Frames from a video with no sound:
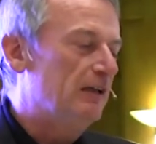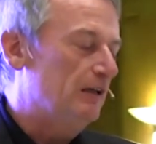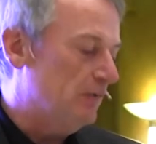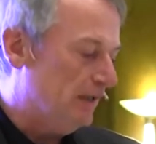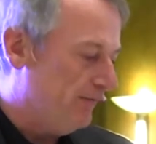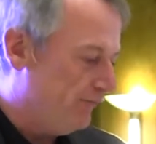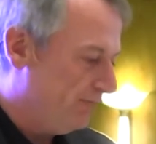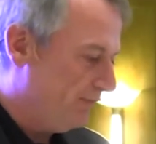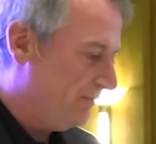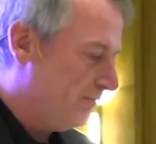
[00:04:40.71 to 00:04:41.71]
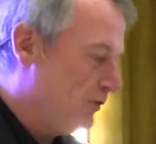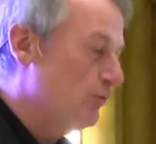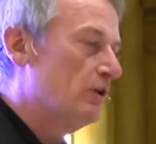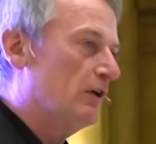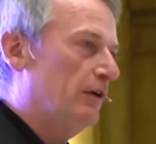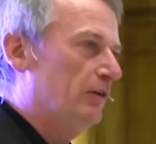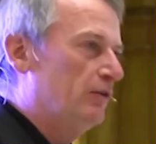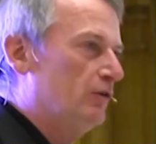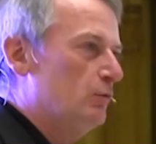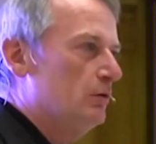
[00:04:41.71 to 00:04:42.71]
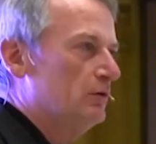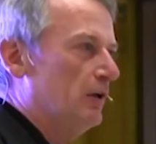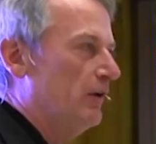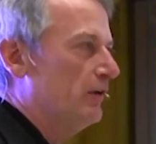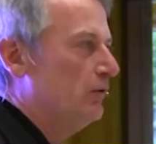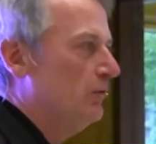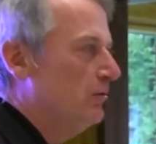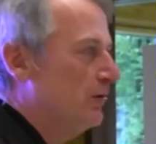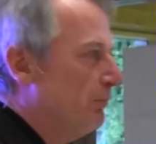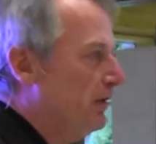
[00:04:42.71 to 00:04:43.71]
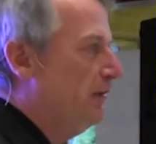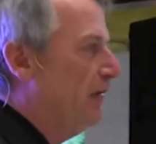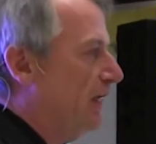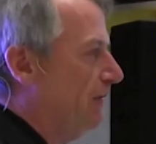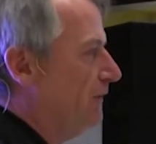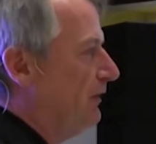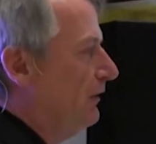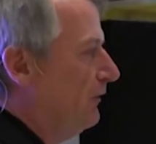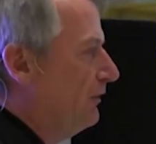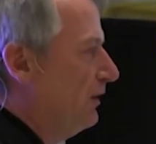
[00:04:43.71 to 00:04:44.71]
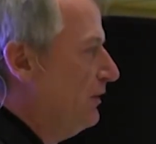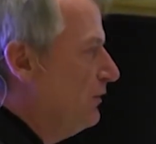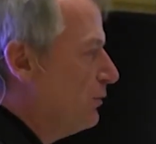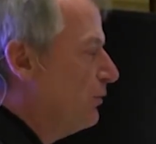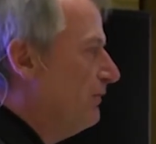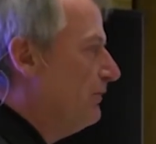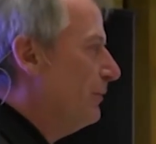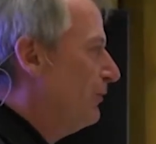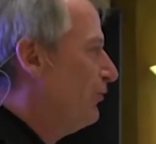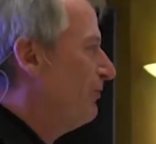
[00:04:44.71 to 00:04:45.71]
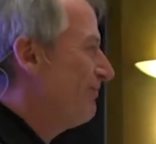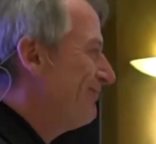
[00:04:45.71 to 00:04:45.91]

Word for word: And then we'll have two guys who will argue completely against that and say, you're talking rubbish,